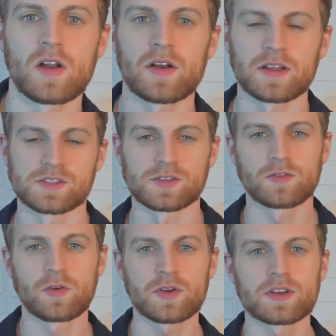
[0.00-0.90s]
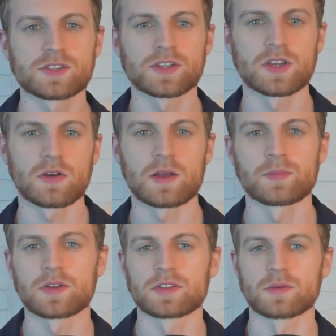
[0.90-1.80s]
Alright, so four years ago I
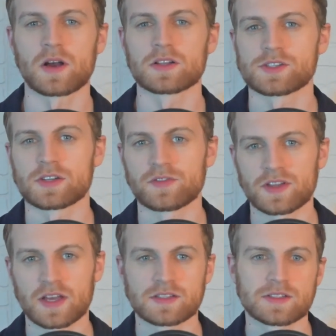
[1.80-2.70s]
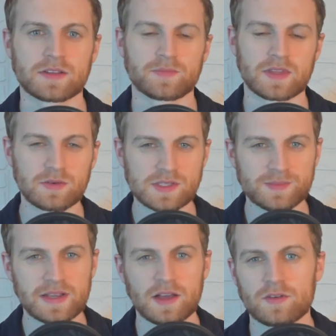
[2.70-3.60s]
built the monster of a desk. It was
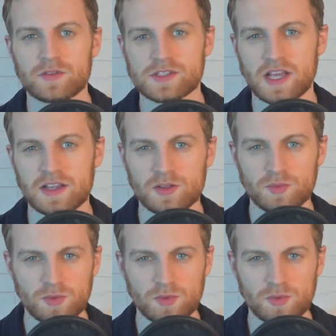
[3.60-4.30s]
made out of recycled